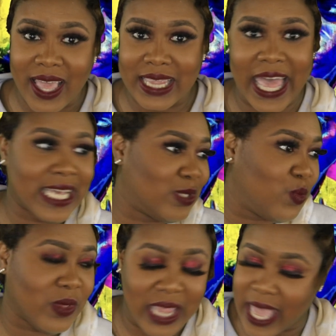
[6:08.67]
last,
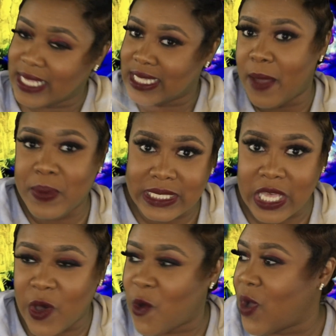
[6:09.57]
last
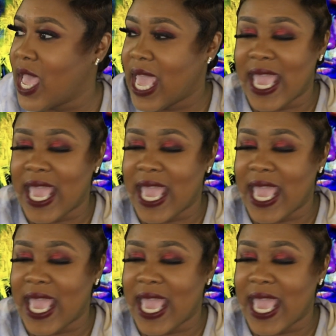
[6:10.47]
episode,